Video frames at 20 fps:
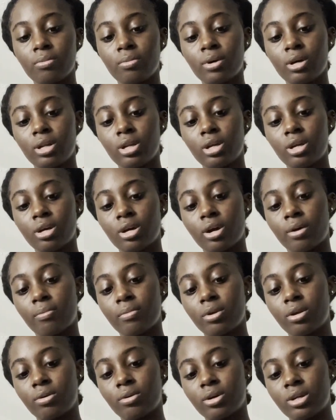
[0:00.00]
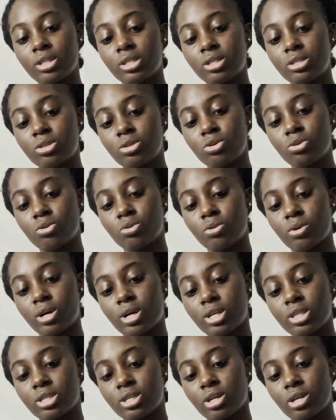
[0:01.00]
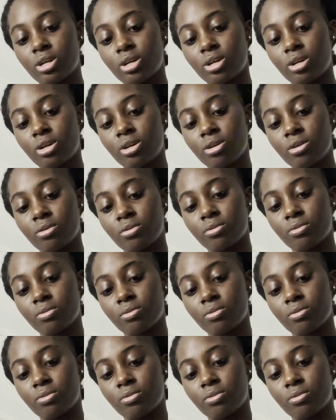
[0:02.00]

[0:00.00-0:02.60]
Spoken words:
Panic, I'm gonna want it too watery.